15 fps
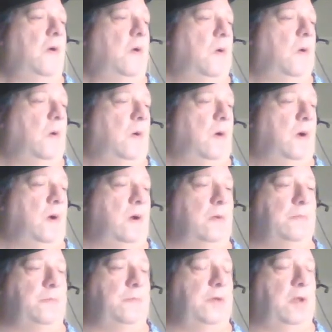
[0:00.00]
or,
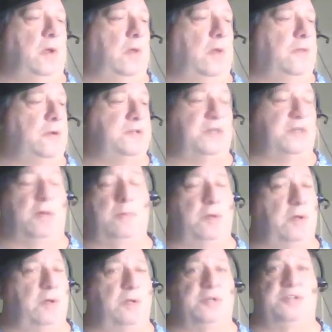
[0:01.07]
there's some where
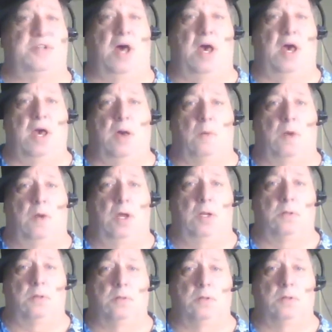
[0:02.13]
you can just die outright,